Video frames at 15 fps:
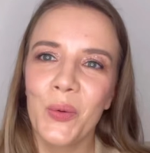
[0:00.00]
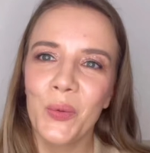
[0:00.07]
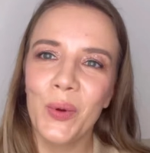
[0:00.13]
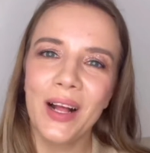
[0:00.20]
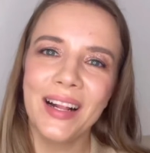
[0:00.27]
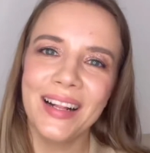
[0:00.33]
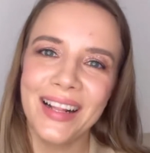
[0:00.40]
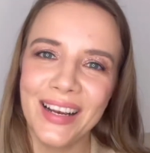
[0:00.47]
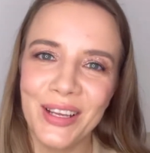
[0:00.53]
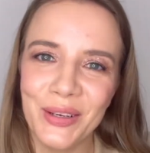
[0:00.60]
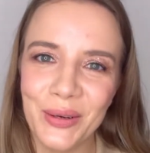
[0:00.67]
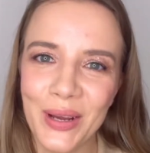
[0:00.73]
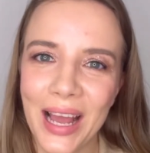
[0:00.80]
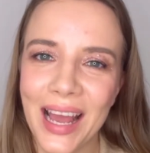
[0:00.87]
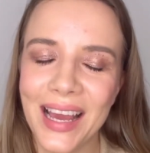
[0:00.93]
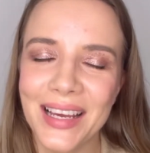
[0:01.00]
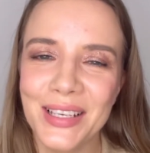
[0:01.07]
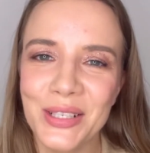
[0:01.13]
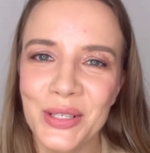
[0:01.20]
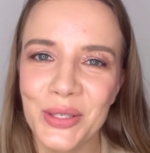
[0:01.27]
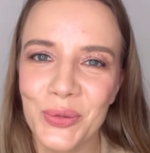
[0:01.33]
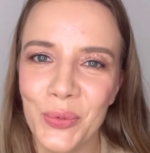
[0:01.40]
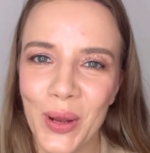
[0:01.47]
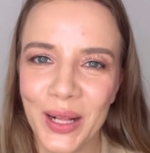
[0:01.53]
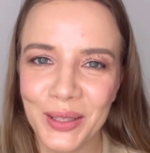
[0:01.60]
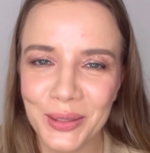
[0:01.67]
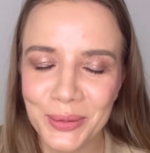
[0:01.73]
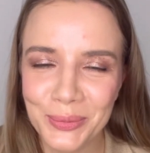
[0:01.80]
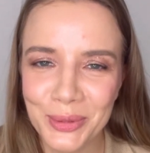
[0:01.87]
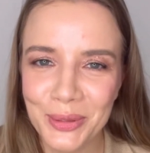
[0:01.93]
Well, hello guys,
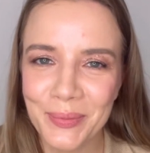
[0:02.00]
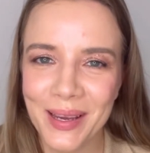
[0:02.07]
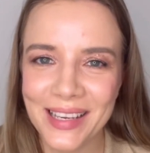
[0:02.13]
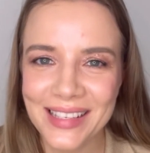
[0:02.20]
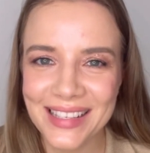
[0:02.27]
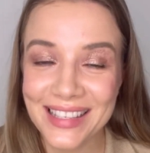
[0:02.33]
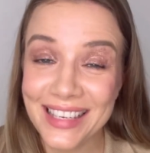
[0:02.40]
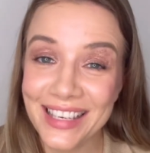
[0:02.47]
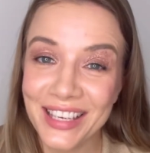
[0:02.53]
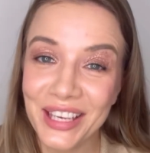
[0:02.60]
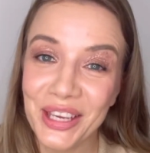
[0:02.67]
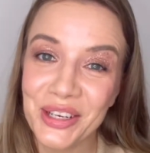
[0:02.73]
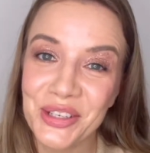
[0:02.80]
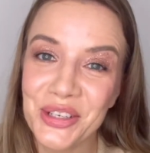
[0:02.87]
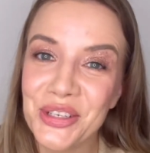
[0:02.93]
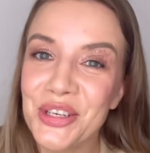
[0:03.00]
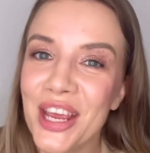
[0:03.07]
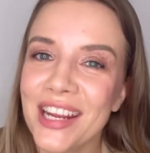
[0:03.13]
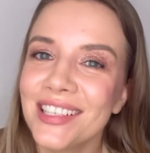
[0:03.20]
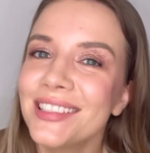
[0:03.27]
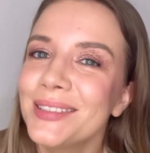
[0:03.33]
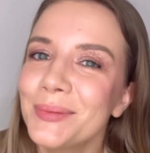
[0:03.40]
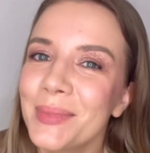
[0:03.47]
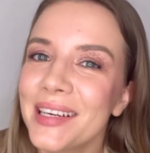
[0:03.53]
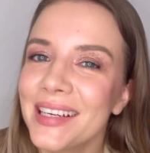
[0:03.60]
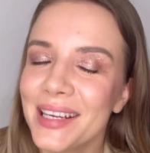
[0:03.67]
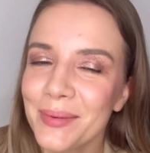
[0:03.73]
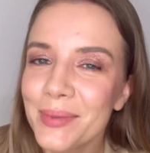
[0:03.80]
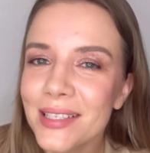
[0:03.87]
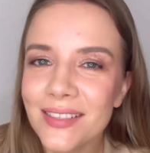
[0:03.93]
welcome to my skincare channel. My
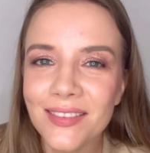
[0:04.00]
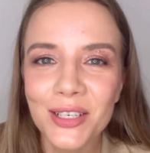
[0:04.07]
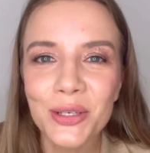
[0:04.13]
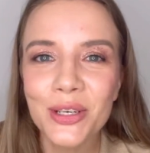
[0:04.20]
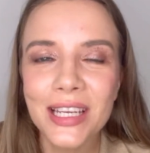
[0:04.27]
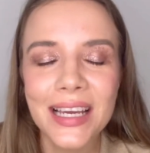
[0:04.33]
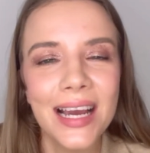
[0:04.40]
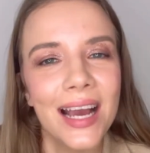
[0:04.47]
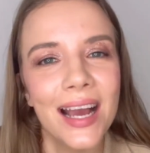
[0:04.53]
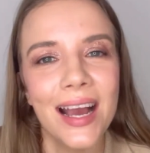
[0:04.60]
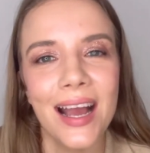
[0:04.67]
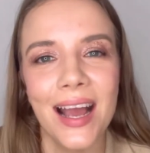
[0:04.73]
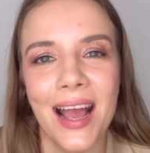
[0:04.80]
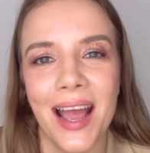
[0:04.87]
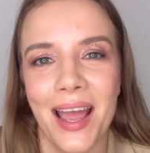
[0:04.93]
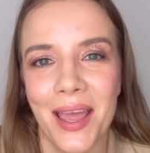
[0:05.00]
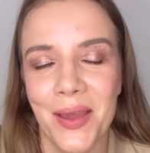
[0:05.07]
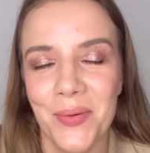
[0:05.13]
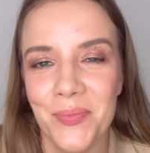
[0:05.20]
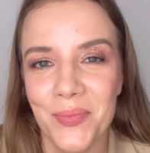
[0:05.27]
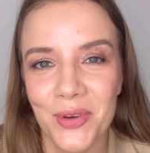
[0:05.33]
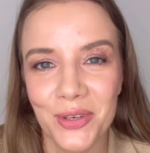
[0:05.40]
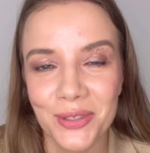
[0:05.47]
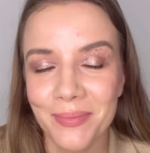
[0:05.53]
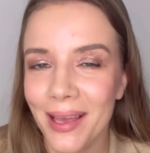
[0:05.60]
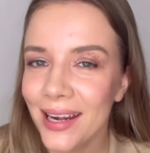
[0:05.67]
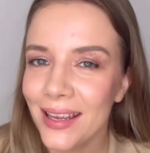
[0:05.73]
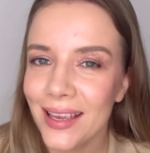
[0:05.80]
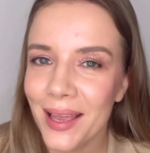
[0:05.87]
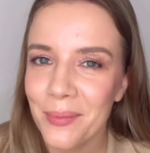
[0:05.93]
name is Veronika. I'm
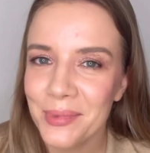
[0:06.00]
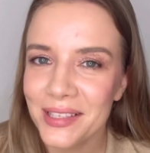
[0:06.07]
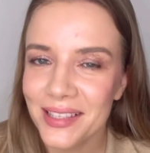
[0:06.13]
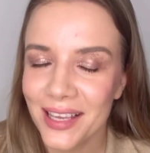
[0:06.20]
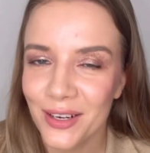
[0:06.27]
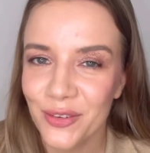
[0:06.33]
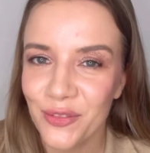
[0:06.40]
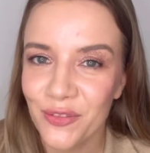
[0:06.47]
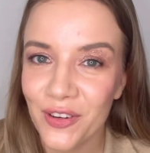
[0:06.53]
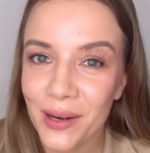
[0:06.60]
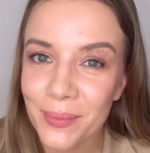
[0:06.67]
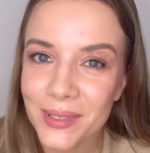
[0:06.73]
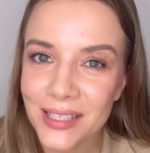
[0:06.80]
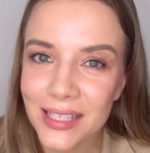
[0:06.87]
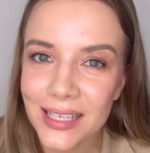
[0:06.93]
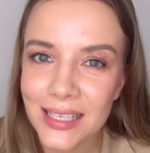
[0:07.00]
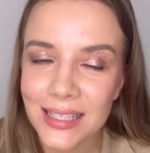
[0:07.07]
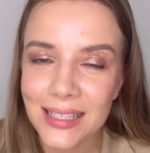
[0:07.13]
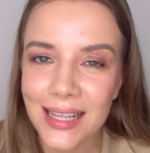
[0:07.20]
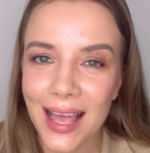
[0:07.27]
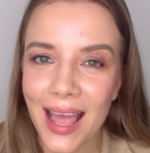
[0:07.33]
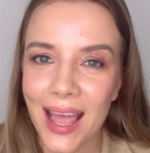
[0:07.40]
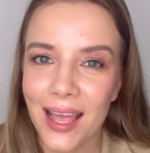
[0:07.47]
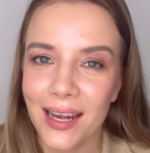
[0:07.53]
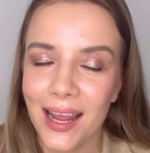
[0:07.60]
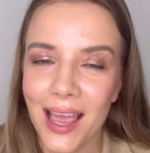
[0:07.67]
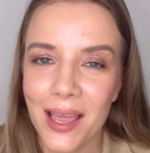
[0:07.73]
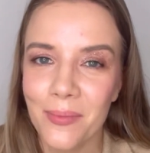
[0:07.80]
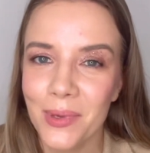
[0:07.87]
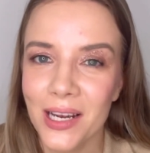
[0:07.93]
cosmetic chemist and a pharmacist, and
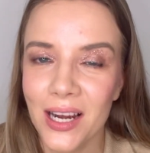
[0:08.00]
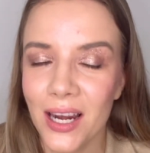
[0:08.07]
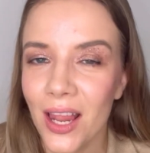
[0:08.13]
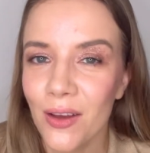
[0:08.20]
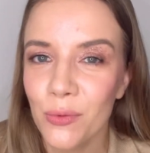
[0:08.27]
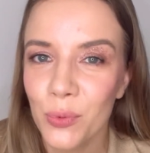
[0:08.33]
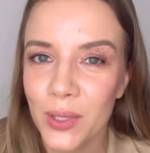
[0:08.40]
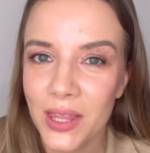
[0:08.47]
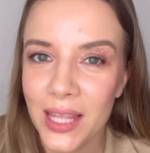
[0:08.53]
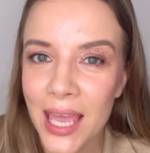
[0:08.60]
I'm in love with